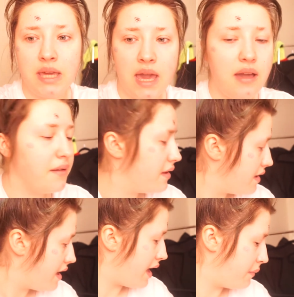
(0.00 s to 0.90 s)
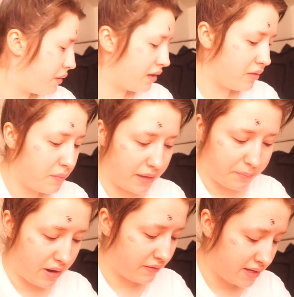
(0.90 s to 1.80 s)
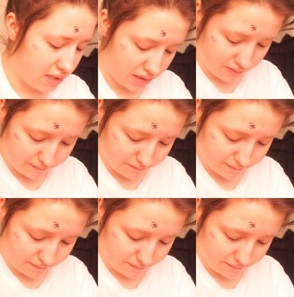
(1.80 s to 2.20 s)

yeah, I'm going to go make breakfast.